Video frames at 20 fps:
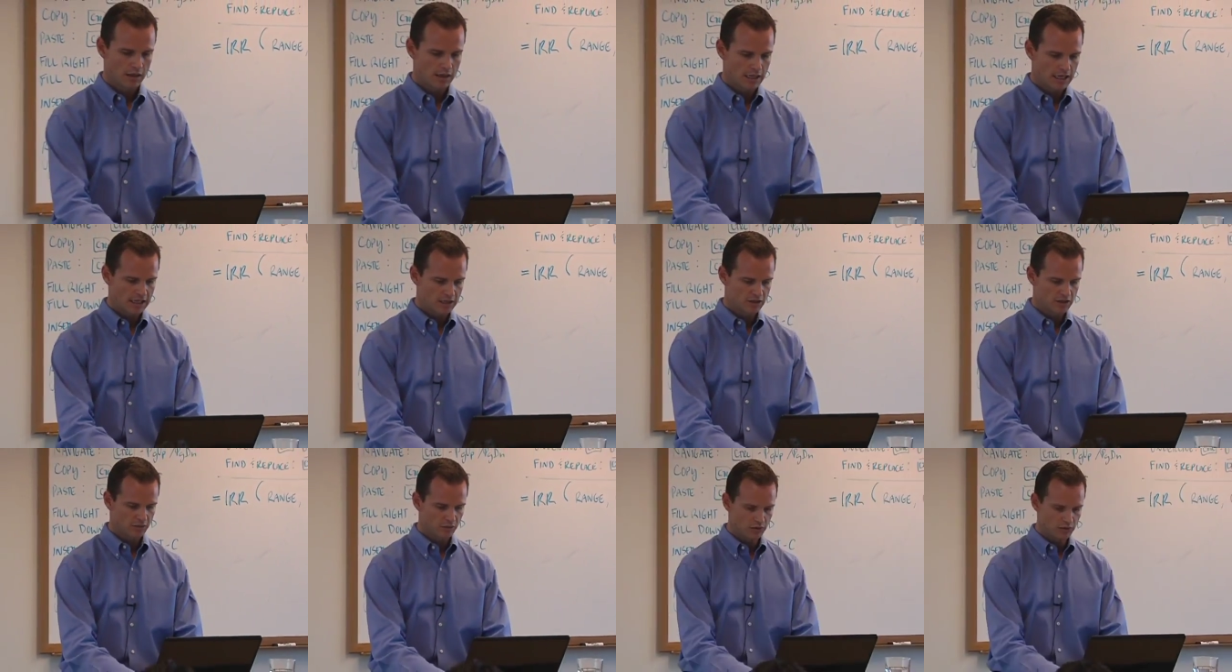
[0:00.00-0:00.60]
And
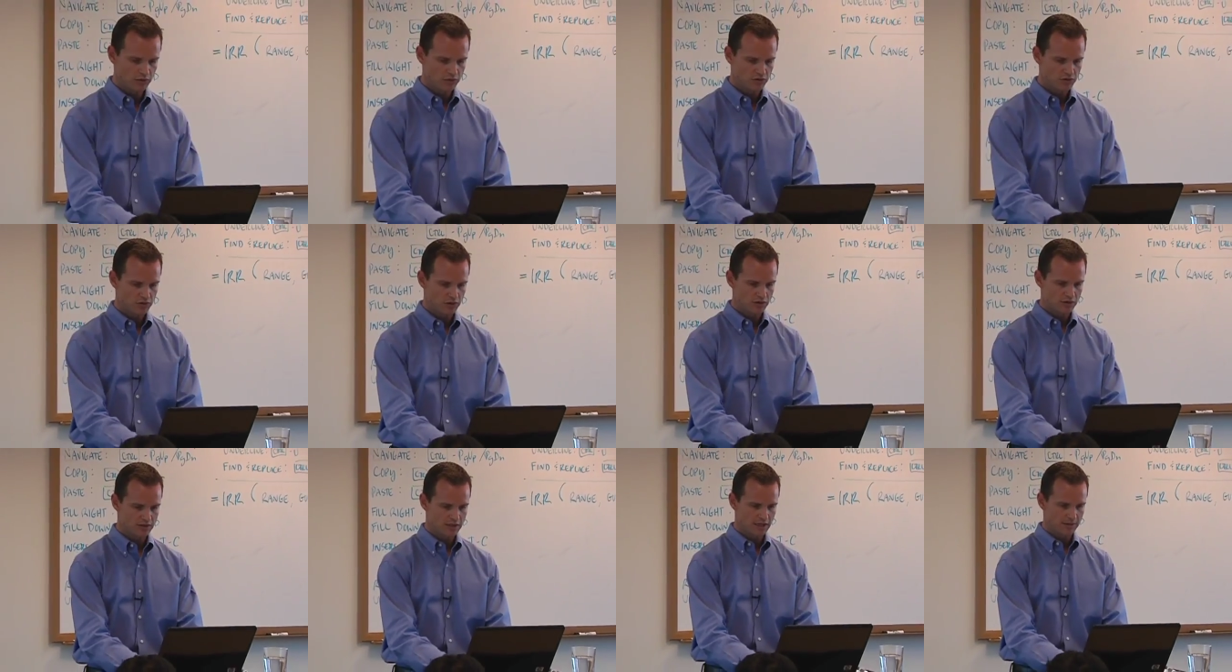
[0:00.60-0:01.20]
actually, when you
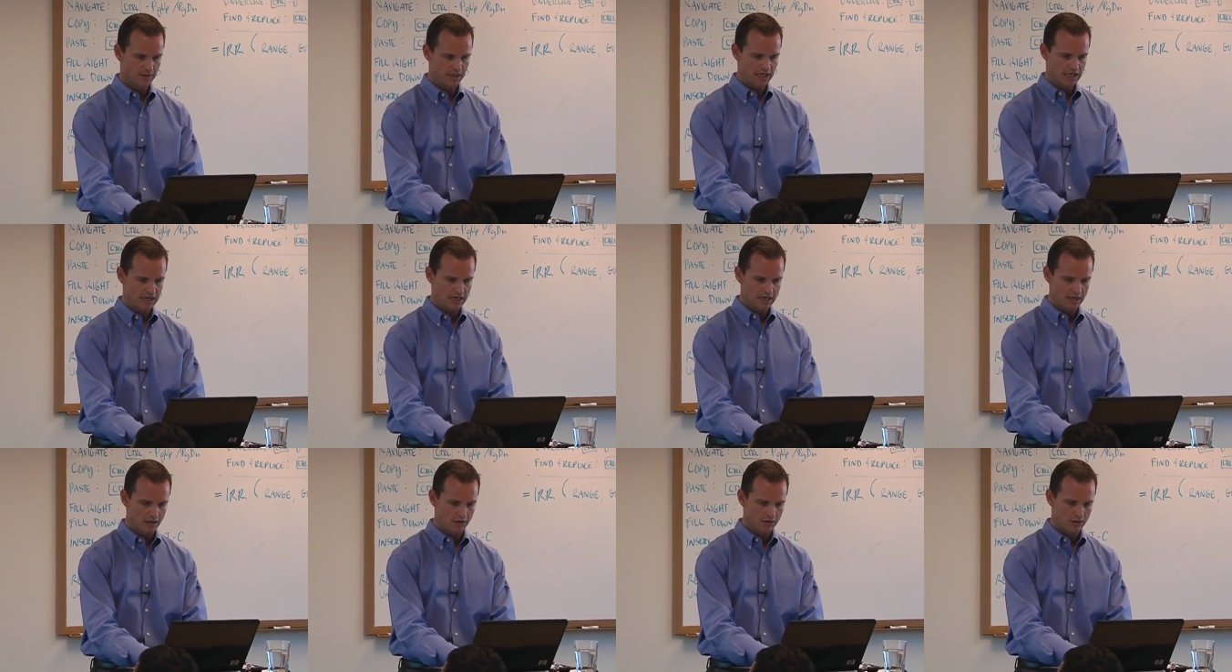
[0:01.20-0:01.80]
start typing
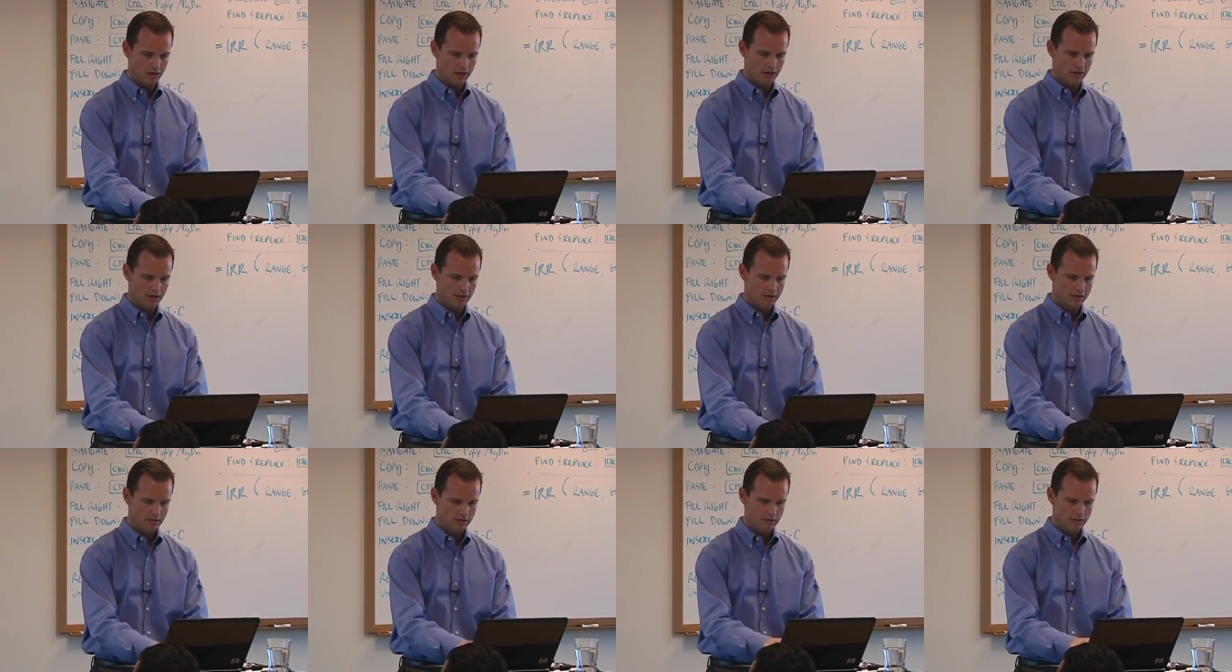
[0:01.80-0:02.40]

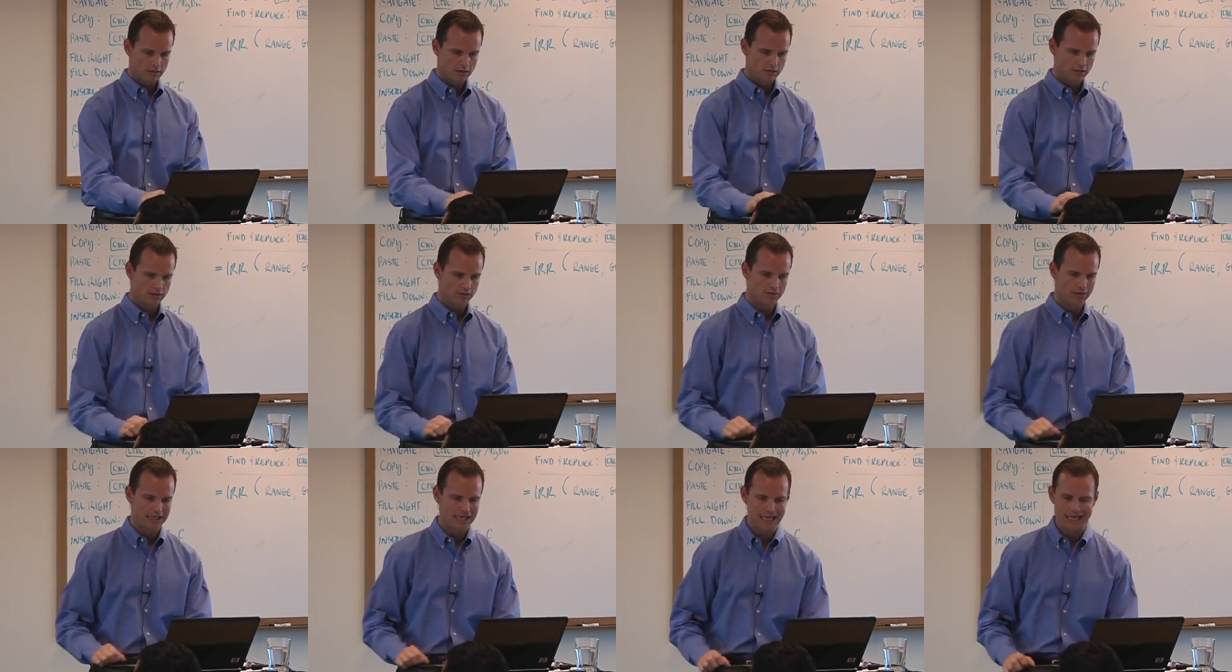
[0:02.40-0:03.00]
IRR,
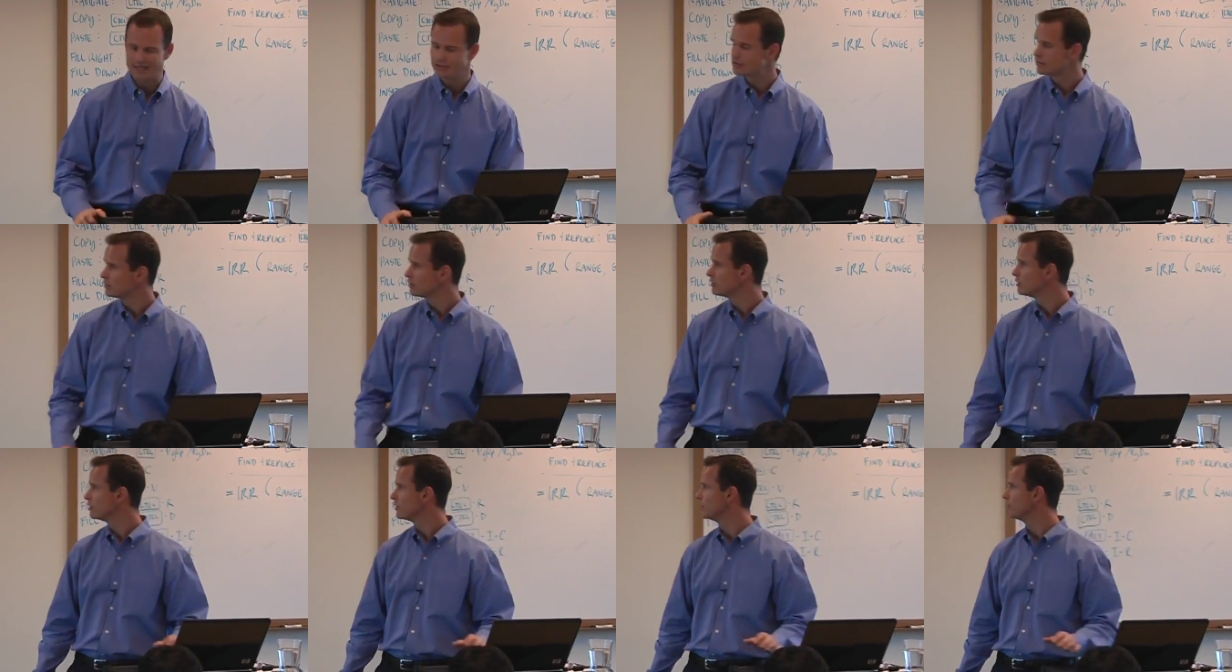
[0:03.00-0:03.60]
you hit enter
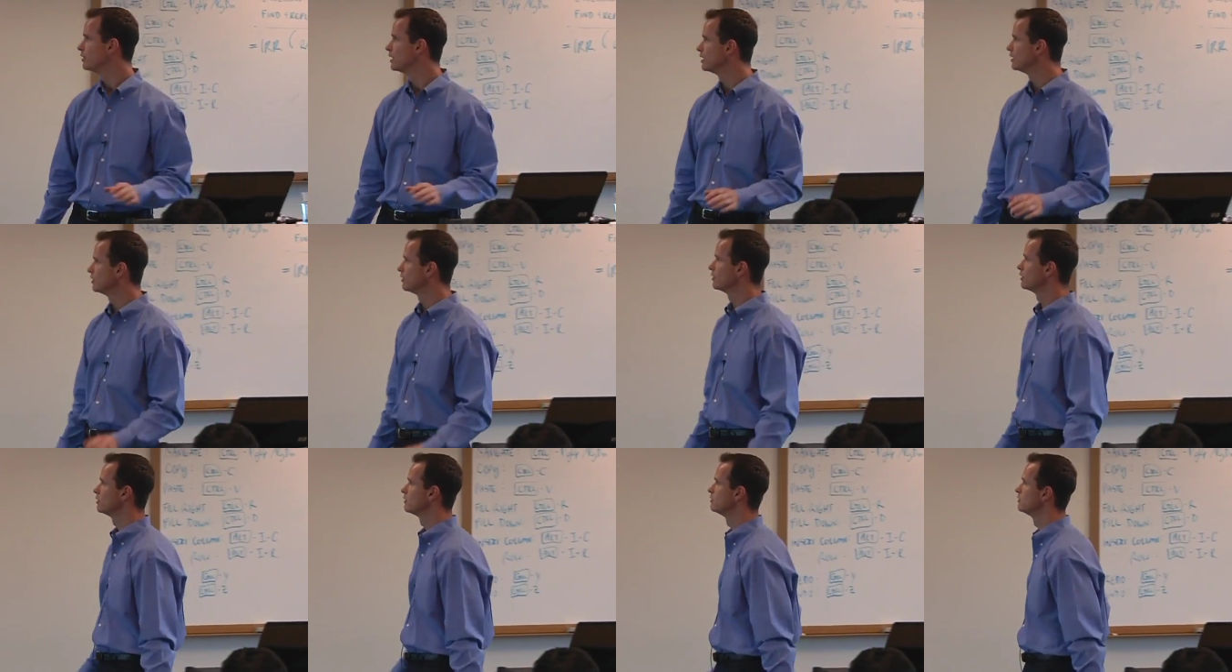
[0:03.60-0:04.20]
or you hit
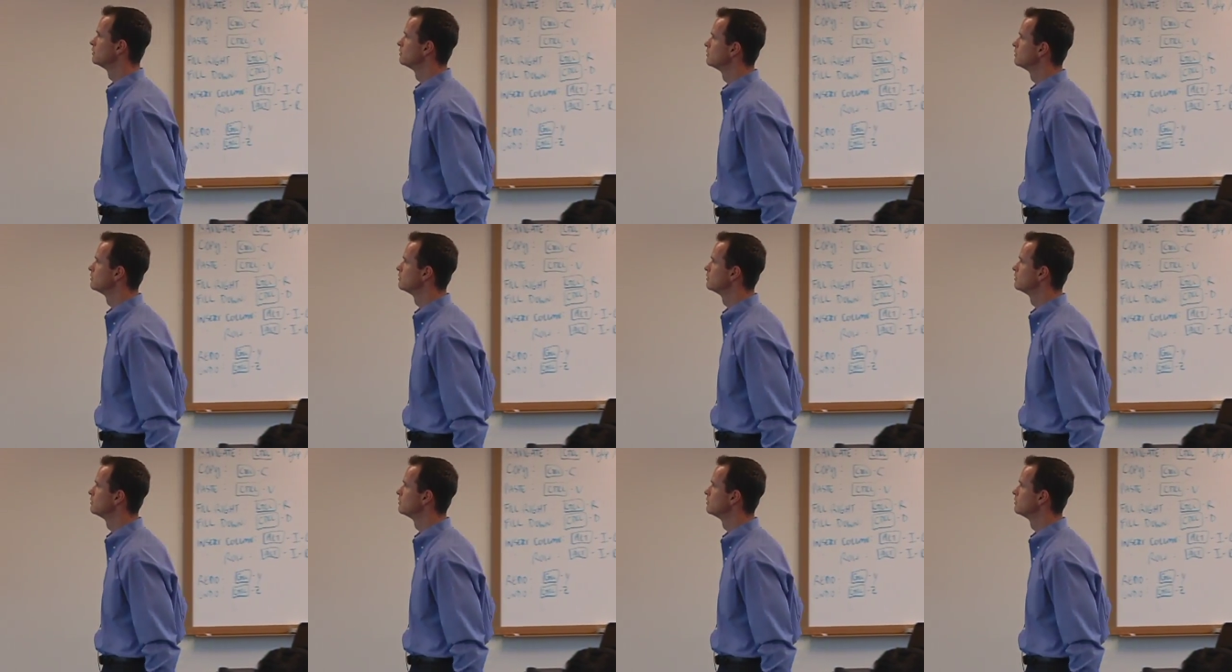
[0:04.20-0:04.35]
your